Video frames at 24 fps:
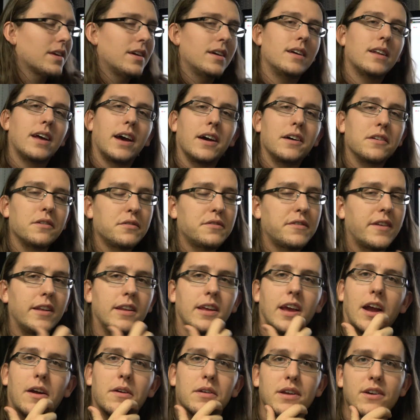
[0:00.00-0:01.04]
And I understand
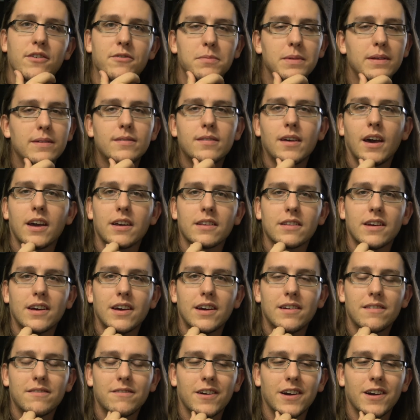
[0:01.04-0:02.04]
the irony of me saying that,